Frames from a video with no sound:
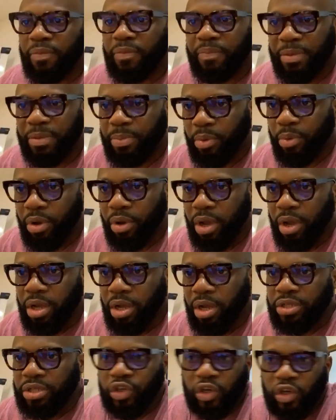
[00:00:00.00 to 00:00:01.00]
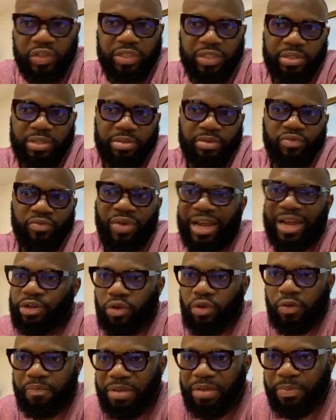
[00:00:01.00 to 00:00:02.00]
people, just
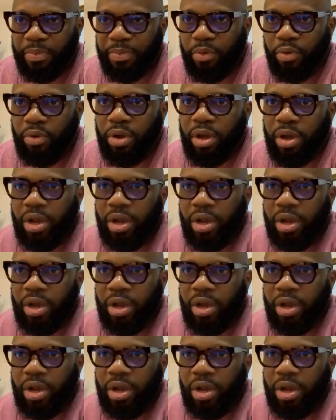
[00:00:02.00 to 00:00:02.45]
random people.